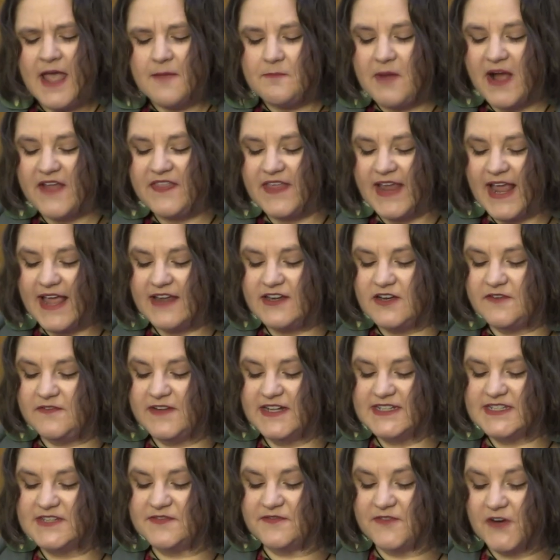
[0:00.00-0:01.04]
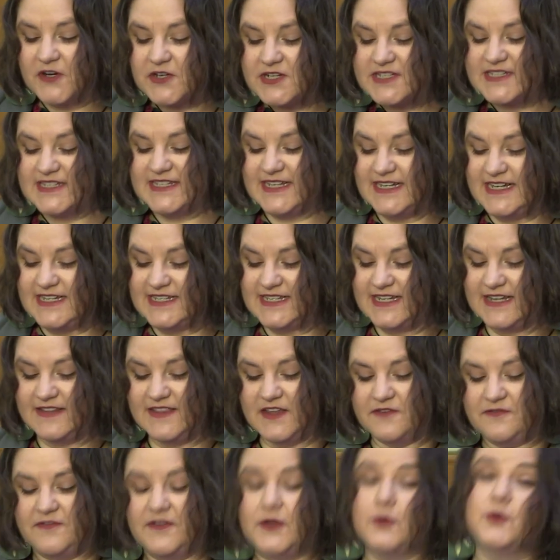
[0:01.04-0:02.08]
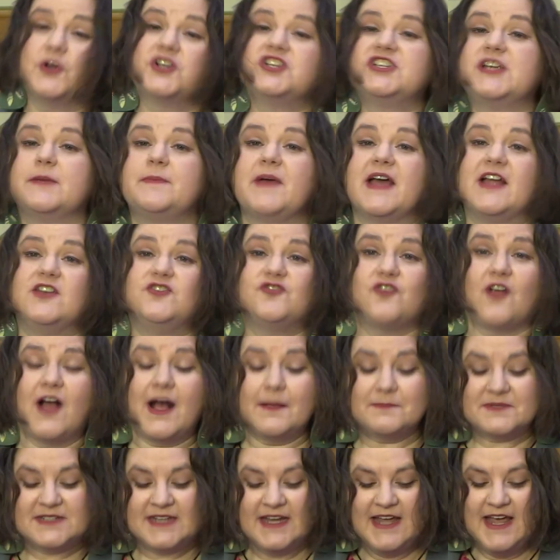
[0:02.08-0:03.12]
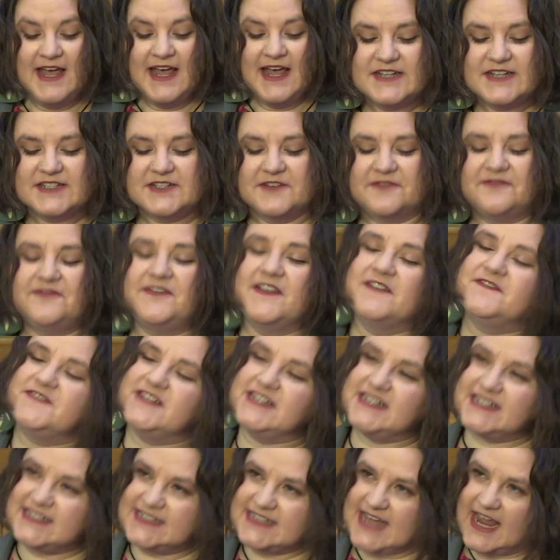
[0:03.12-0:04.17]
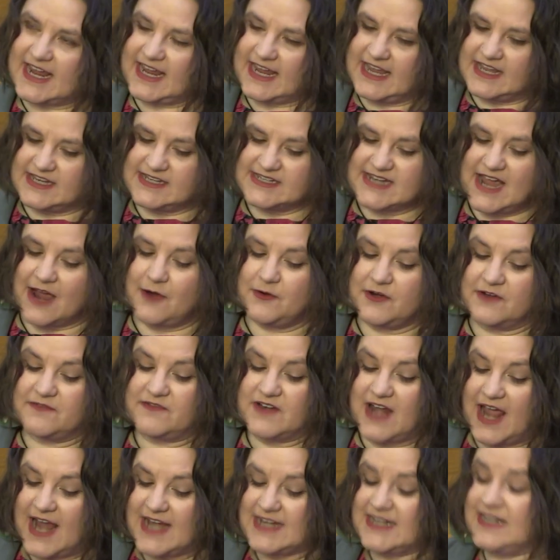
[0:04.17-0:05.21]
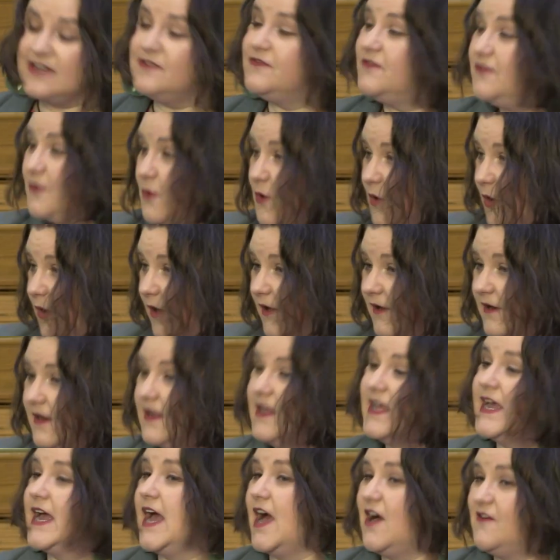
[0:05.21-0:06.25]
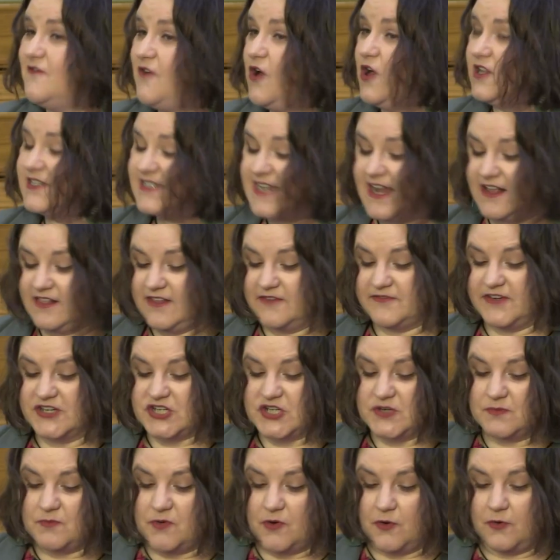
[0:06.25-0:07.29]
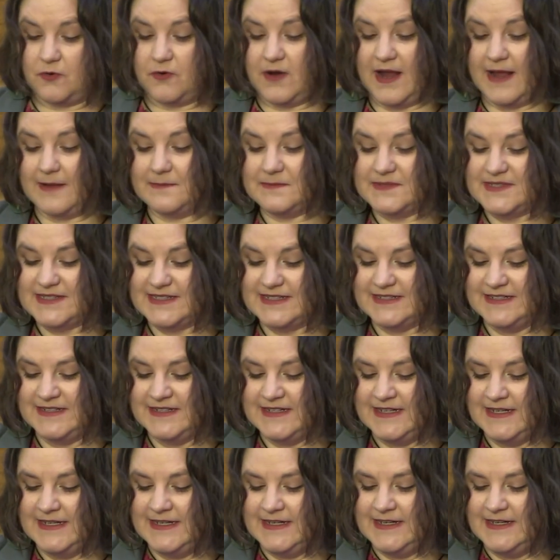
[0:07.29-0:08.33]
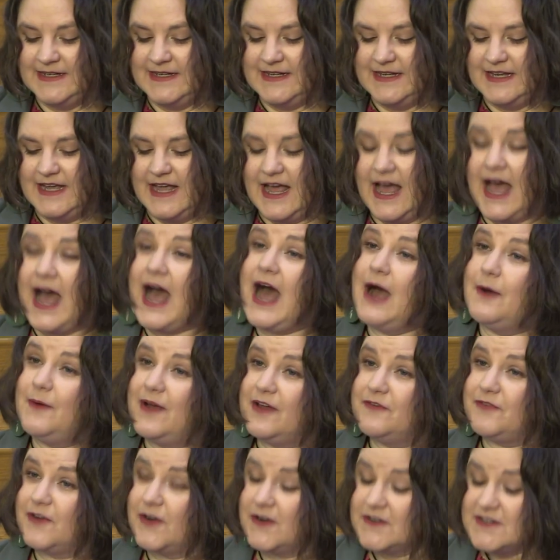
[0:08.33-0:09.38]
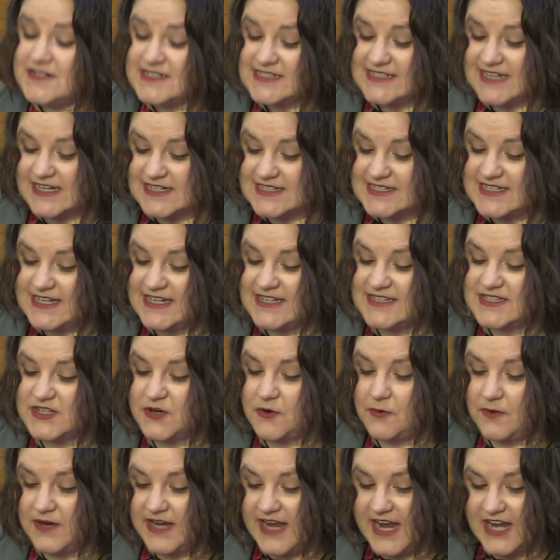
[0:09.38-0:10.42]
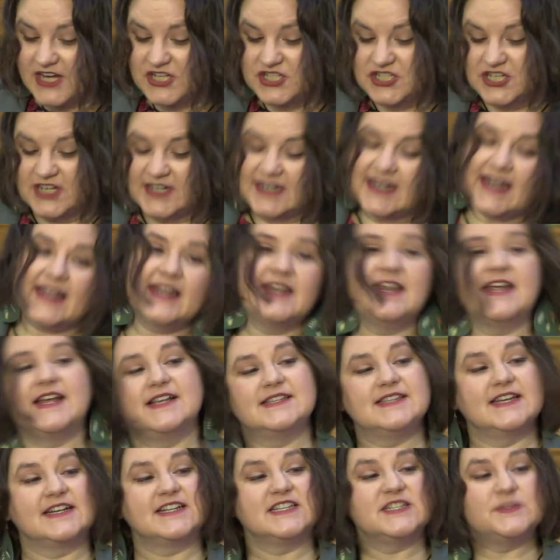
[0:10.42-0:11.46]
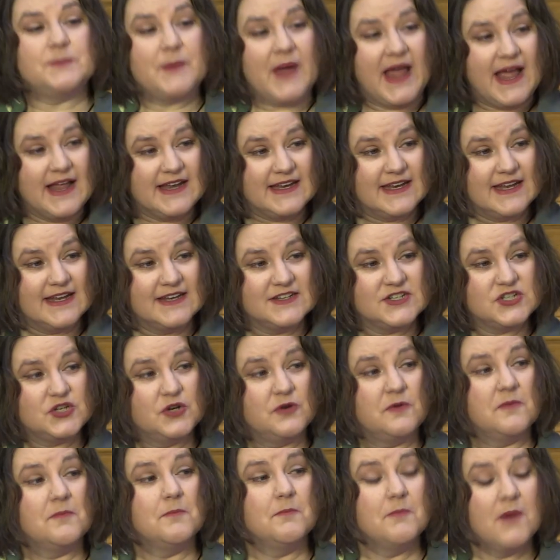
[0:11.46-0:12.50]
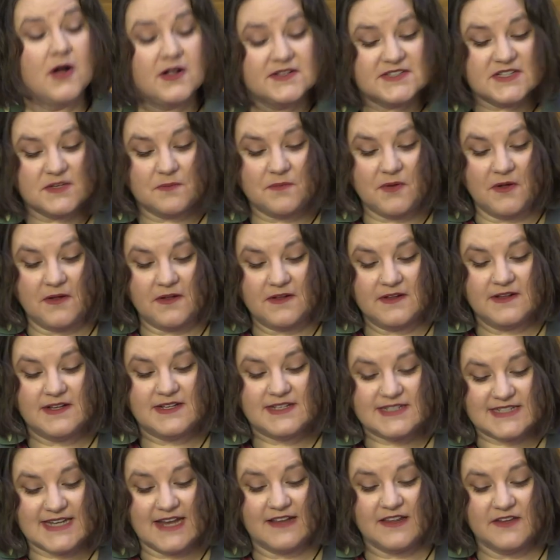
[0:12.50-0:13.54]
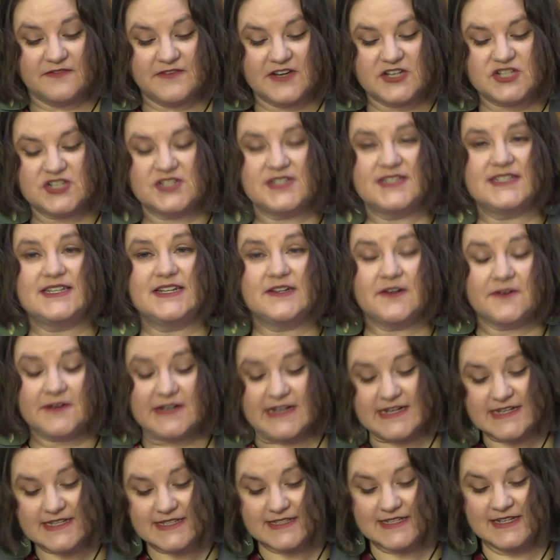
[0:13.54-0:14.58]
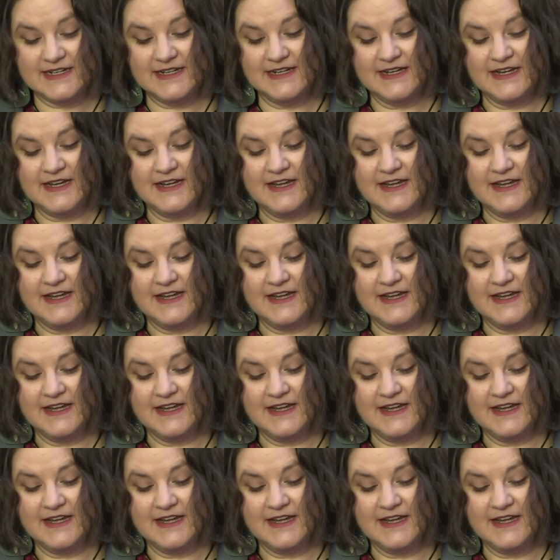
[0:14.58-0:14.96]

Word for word: By the end of its first season, the viewership had dropped to 52nd out of 94 of all television programs. However, since its creation, it has expanded to multiple television series.